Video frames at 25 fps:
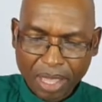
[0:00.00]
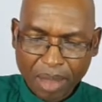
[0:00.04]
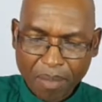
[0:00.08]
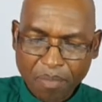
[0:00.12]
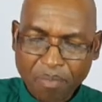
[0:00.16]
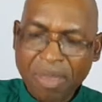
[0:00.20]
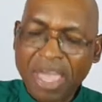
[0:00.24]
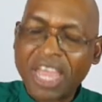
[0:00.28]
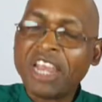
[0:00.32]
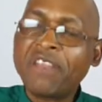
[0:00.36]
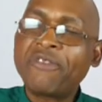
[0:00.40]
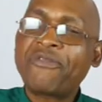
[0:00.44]

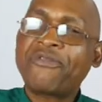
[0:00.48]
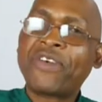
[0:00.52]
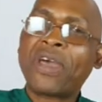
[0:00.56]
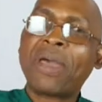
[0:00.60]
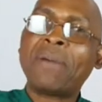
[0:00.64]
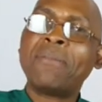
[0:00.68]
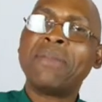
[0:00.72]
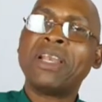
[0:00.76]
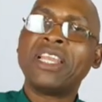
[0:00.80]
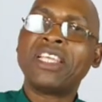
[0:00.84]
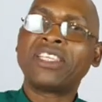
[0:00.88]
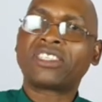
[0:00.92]
Many
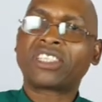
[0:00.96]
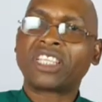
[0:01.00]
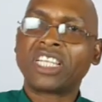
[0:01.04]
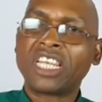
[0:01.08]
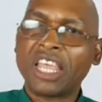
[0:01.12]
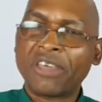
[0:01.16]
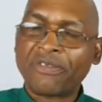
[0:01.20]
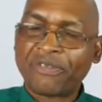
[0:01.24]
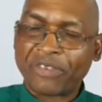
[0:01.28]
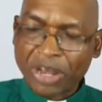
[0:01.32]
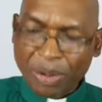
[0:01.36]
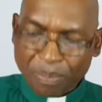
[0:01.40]
families
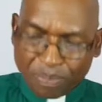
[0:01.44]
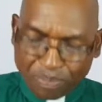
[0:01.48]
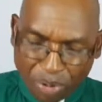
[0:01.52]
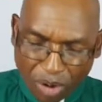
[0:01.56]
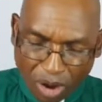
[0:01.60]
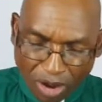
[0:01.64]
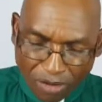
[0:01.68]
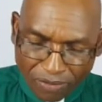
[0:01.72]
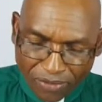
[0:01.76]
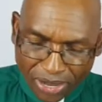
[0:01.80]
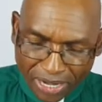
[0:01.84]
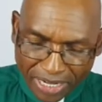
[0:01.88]
live in
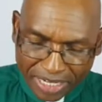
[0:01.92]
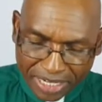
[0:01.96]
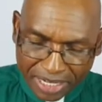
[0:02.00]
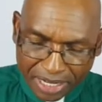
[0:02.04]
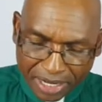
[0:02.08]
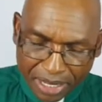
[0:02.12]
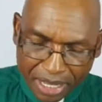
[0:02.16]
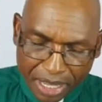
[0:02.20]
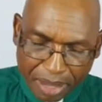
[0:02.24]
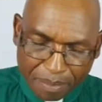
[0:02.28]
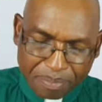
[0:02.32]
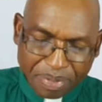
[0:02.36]
poverty
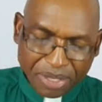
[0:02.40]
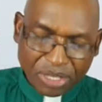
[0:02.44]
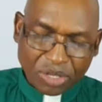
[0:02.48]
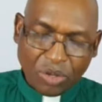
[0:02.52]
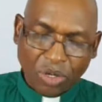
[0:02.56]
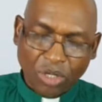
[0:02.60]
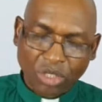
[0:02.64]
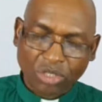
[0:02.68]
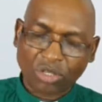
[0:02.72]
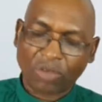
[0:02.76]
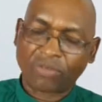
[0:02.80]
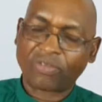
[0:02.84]

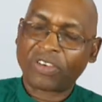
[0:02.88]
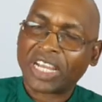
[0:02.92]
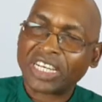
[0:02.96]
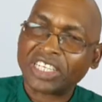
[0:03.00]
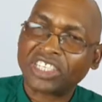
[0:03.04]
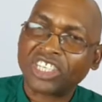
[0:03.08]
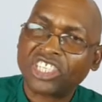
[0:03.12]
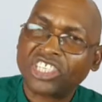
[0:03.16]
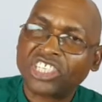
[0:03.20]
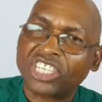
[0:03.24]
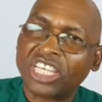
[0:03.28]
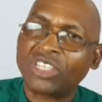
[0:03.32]
because of
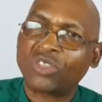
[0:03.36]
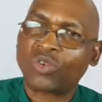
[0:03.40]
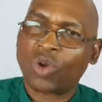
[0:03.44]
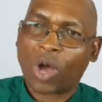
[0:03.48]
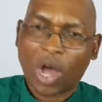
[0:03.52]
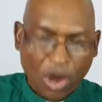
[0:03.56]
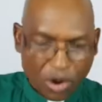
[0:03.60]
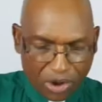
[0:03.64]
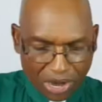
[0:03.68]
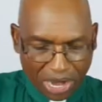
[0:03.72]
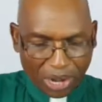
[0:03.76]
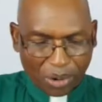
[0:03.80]
addiction to
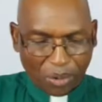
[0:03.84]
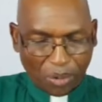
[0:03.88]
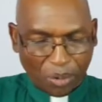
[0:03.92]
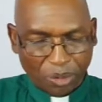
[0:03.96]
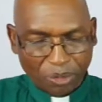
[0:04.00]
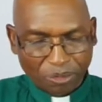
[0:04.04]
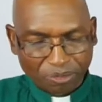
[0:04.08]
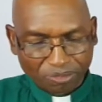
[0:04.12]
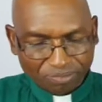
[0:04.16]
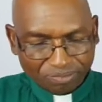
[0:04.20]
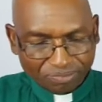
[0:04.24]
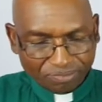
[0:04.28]
alcohol.